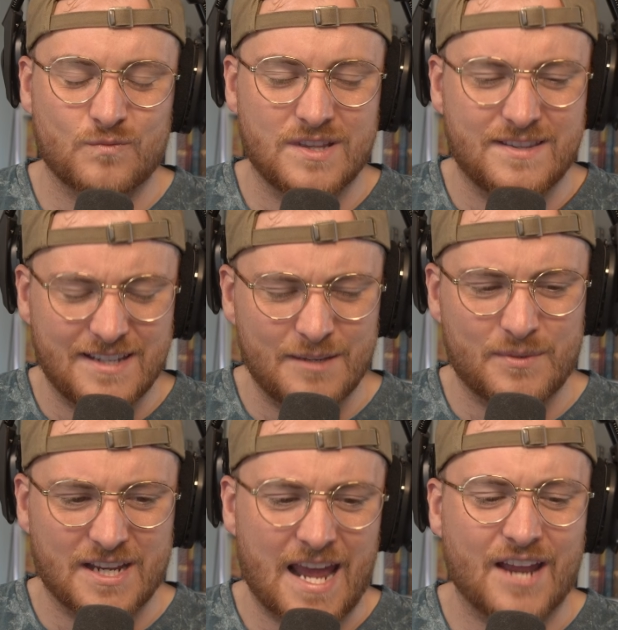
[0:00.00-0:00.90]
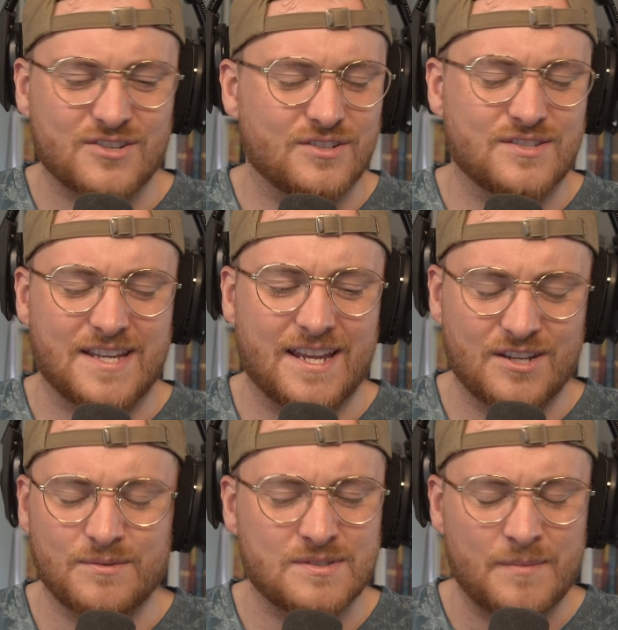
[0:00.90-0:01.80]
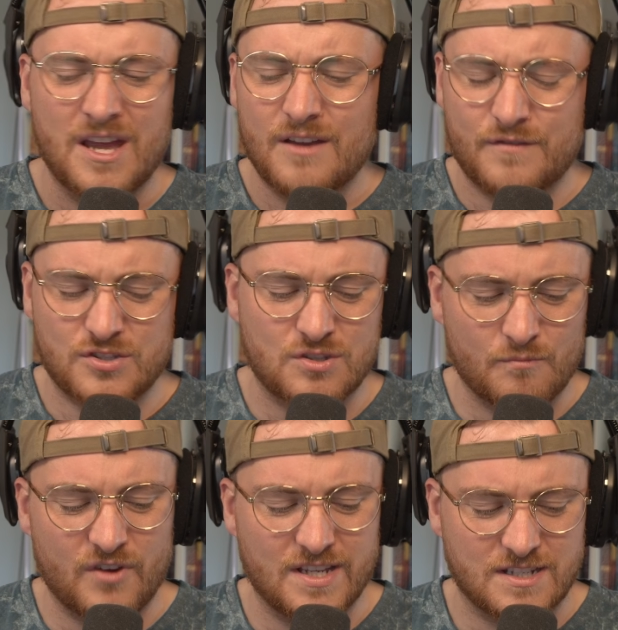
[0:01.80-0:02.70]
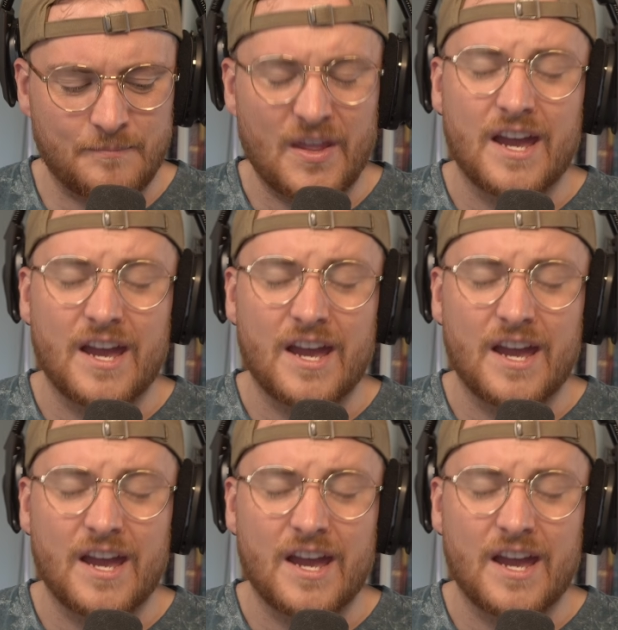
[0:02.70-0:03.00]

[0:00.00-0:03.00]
deep connection to Hinduism for some reason.